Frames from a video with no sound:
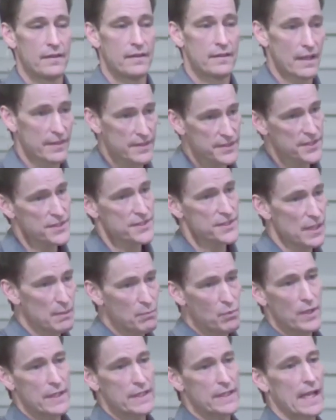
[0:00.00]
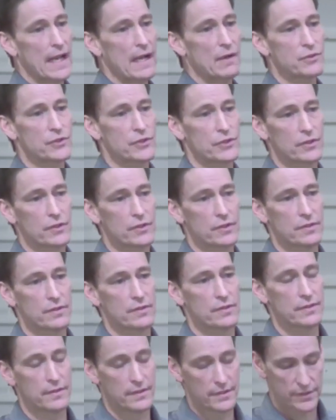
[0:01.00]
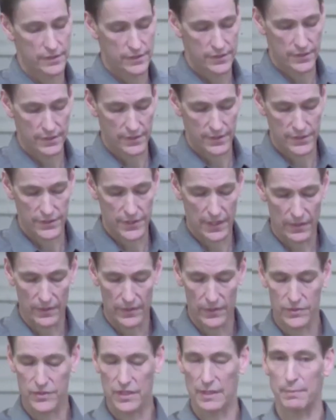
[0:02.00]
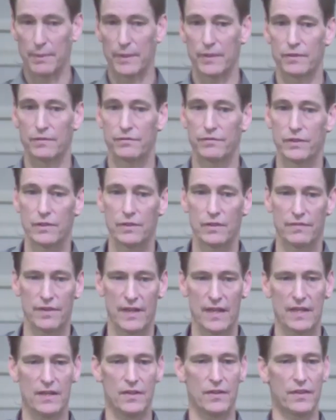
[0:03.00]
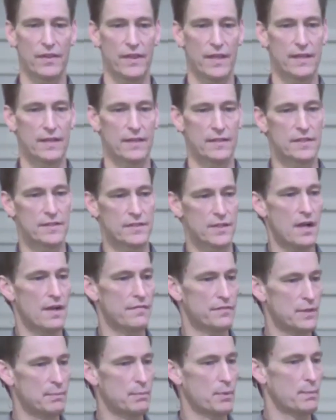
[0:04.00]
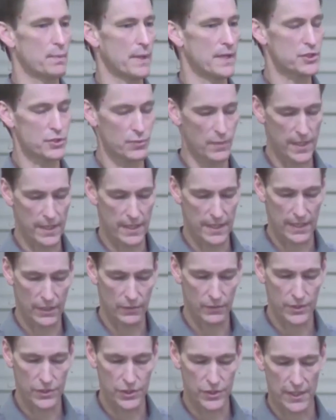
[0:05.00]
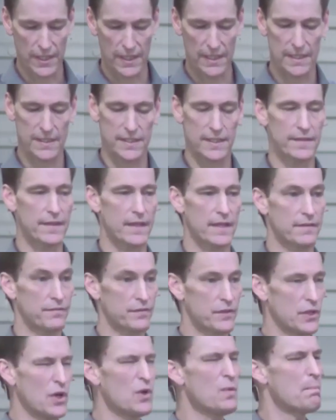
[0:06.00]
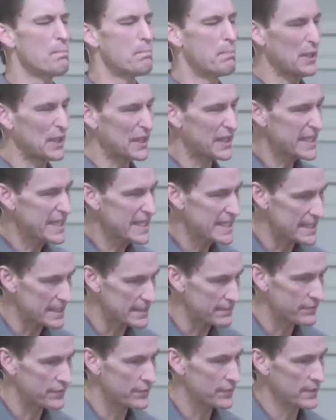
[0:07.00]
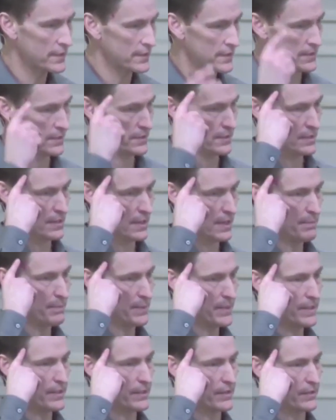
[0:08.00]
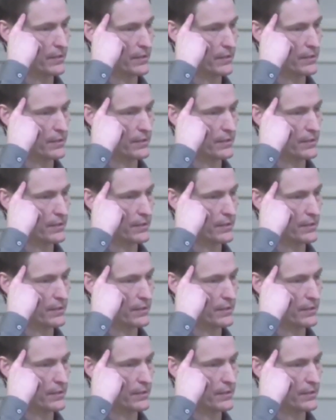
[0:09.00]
Now, this is somewhat counter to the stereotypical view of hell that is often perpetuated in Christianity, that if you don't believe up here